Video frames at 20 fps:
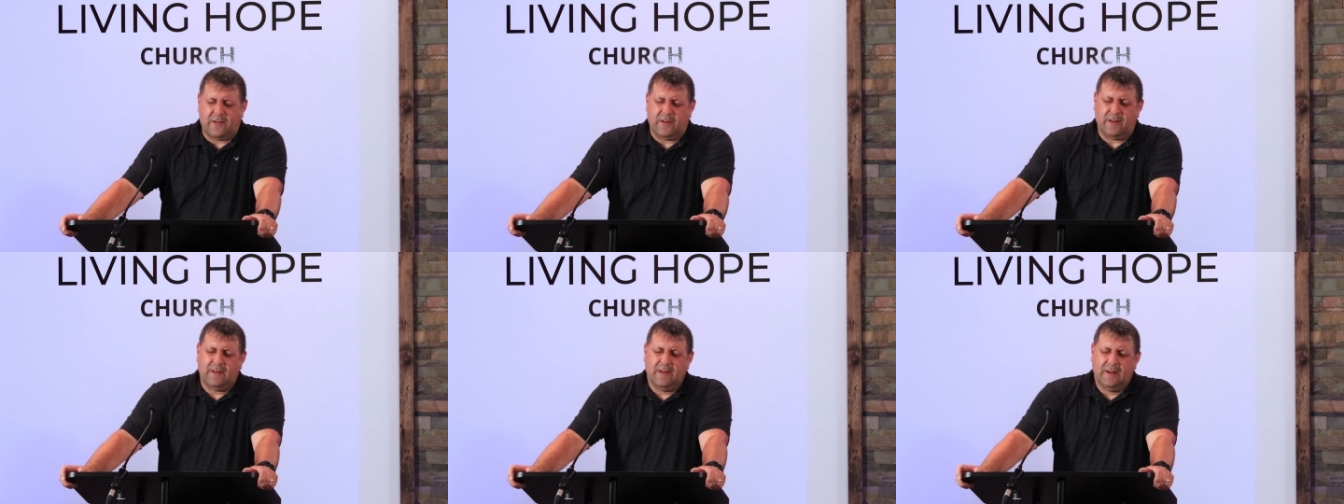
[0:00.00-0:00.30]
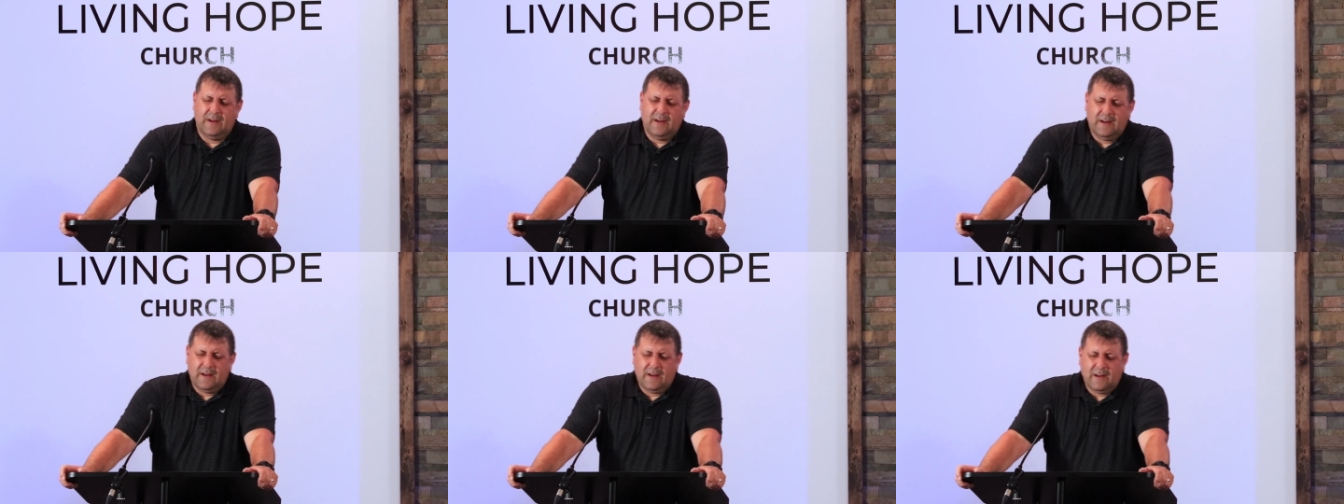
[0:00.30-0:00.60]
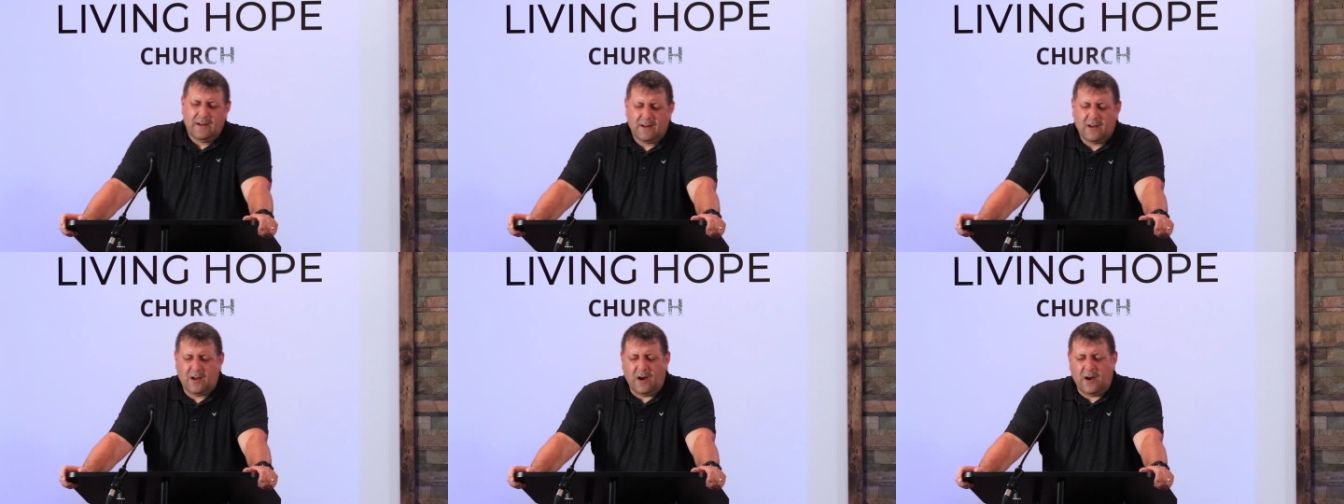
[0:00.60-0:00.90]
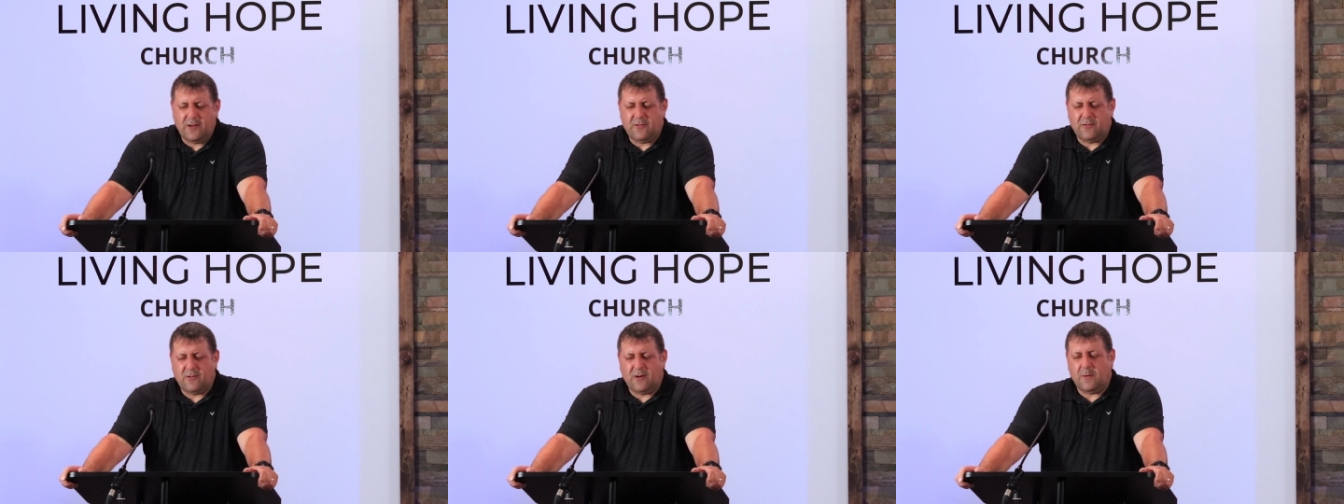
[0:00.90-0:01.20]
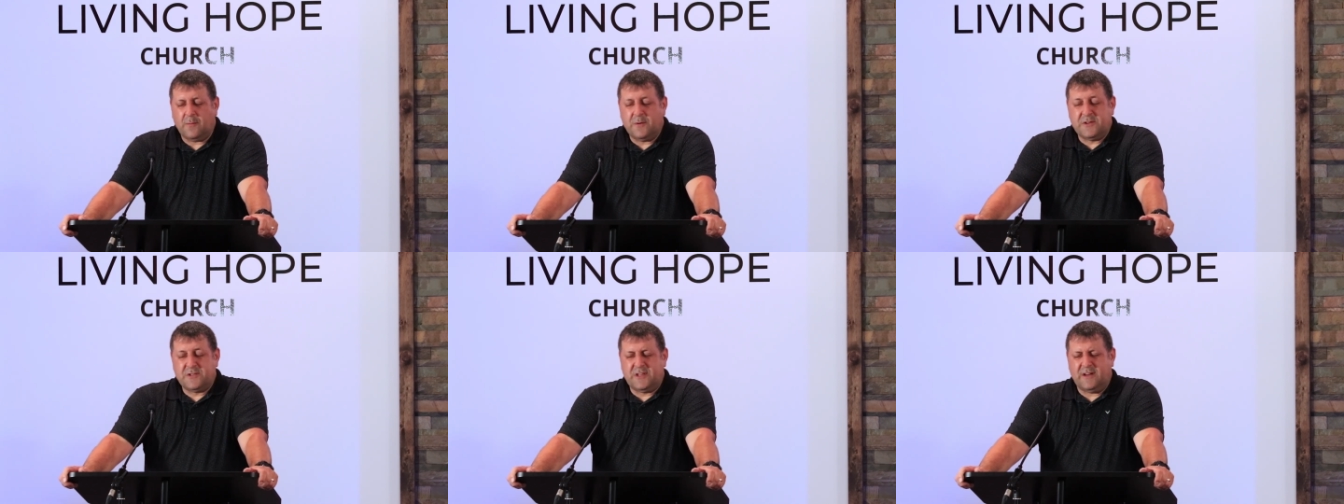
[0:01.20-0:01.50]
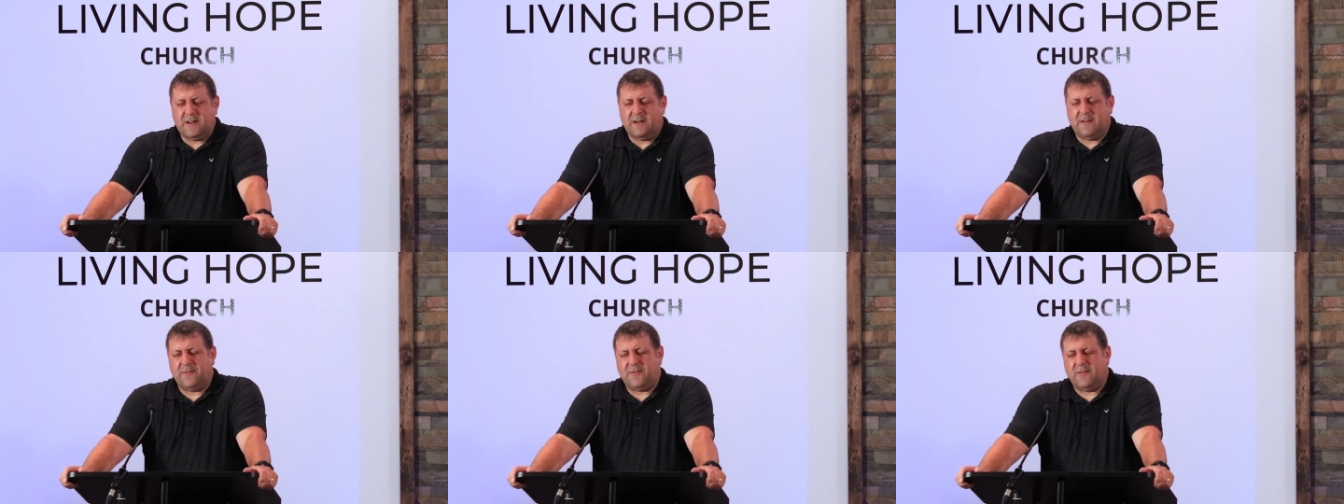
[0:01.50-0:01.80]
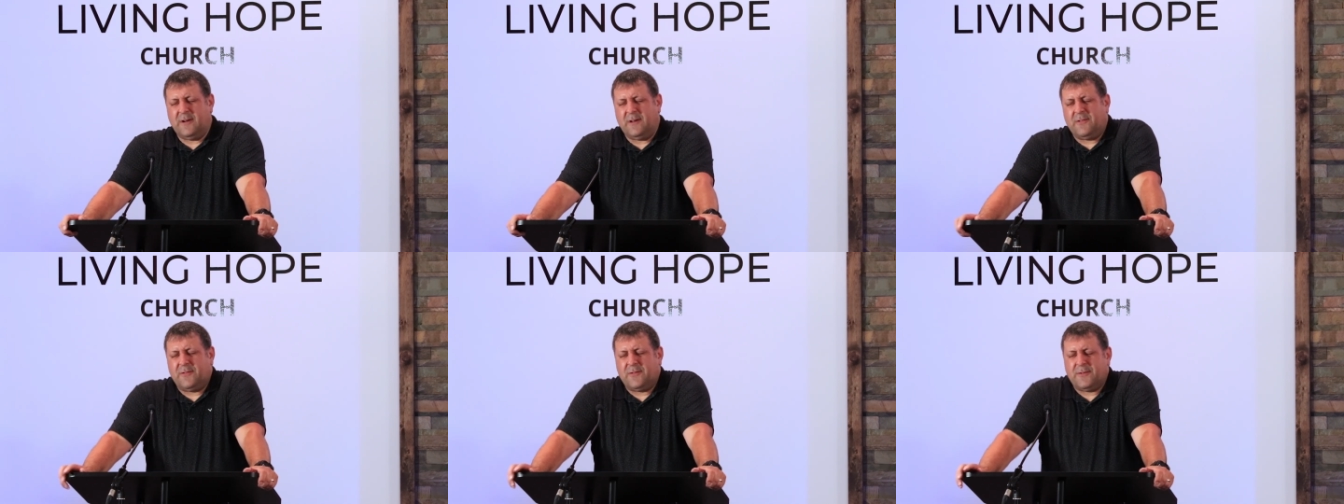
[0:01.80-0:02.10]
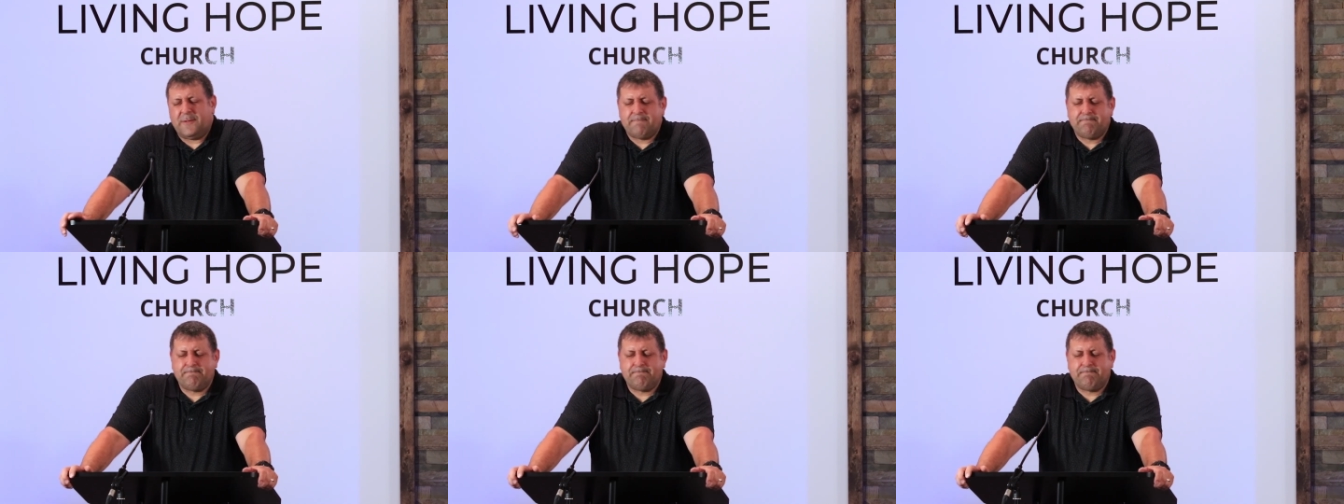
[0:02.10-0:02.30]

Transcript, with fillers: And God, you're always there for us.